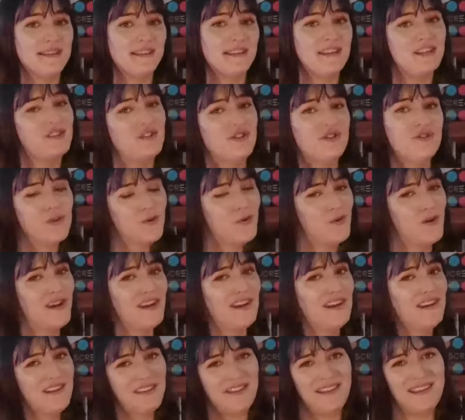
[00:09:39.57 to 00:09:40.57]

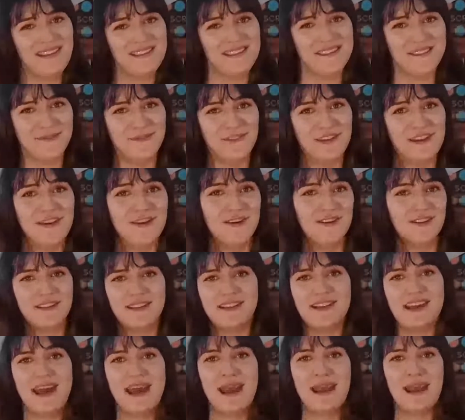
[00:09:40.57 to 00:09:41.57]
enjoyed this video
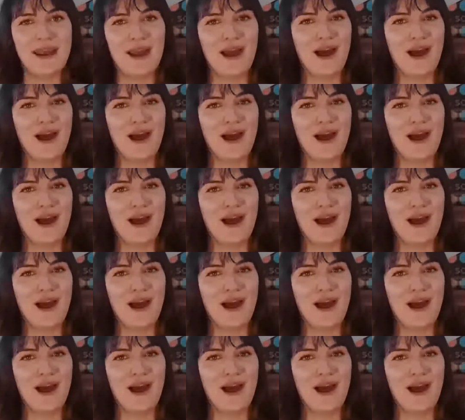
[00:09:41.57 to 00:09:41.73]
today.